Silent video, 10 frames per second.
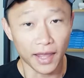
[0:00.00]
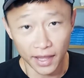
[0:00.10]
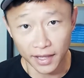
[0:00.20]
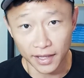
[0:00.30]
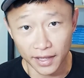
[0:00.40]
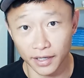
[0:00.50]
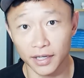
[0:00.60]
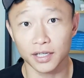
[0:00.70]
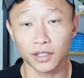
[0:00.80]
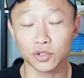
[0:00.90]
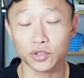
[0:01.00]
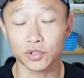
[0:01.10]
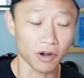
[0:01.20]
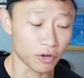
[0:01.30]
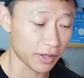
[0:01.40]
And on top
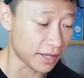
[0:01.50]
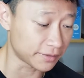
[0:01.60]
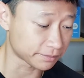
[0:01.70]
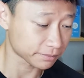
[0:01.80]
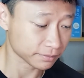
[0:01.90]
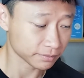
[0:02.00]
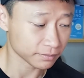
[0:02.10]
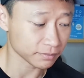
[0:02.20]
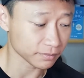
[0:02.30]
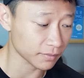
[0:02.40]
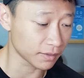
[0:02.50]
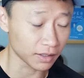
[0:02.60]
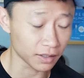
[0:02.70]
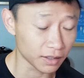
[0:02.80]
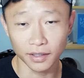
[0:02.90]
of all that,
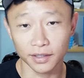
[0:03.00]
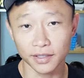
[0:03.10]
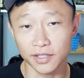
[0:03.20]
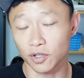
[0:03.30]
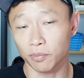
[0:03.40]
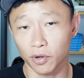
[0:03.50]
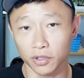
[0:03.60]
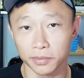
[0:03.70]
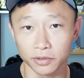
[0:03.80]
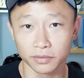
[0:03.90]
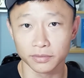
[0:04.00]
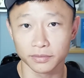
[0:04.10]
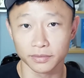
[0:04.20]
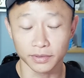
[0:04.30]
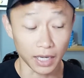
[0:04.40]
it's not portable.
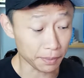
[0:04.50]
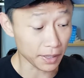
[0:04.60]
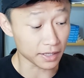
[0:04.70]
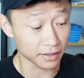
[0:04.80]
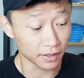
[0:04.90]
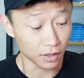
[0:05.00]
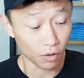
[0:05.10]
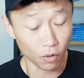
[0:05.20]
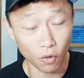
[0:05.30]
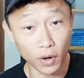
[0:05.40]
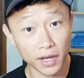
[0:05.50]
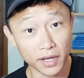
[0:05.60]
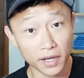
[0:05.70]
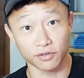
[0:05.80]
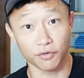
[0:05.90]
The iPad
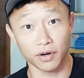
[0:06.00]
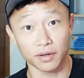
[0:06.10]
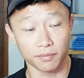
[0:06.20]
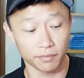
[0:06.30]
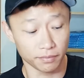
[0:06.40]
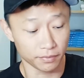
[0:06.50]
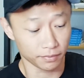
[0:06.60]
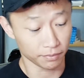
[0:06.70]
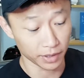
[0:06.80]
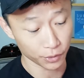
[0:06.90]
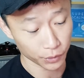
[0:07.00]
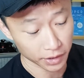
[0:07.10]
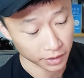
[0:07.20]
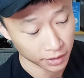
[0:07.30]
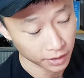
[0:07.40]
OS is great, by the
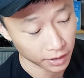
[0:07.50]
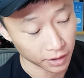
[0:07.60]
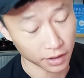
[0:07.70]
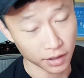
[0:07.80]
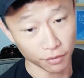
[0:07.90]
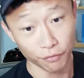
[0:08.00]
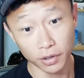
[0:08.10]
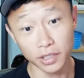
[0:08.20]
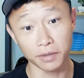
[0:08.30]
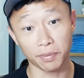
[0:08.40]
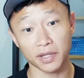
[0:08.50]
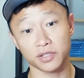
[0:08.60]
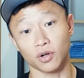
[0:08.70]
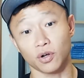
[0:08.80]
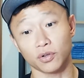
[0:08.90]
way. Really
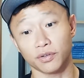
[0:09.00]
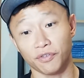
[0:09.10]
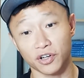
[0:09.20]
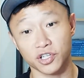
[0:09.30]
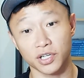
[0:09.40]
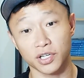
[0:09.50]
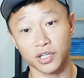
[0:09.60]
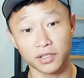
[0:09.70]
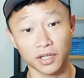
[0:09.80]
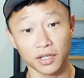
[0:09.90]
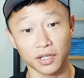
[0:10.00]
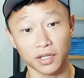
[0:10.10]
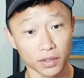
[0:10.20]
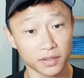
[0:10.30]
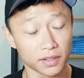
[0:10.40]
depends on the functionality that you
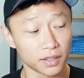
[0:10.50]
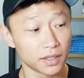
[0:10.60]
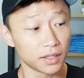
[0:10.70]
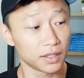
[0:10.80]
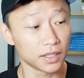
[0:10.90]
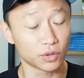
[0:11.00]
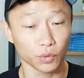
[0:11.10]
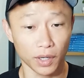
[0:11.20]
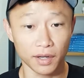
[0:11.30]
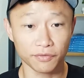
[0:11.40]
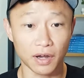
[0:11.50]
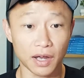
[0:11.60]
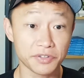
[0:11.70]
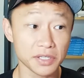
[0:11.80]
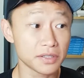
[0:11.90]
want it to have.
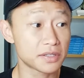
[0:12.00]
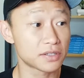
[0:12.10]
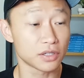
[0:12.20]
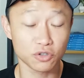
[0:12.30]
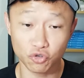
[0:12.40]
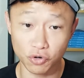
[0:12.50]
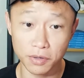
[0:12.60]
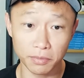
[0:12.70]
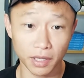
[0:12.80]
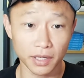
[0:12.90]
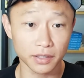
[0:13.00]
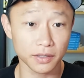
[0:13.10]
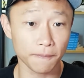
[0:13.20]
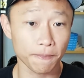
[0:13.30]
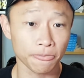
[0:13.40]
I've since streamlined
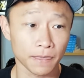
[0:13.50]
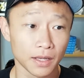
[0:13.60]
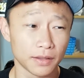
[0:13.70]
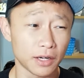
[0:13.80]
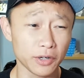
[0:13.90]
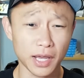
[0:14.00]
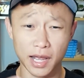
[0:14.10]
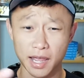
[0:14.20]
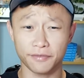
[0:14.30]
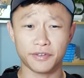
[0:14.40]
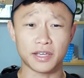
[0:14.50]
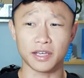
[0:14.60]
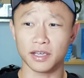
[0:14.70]
it. Now that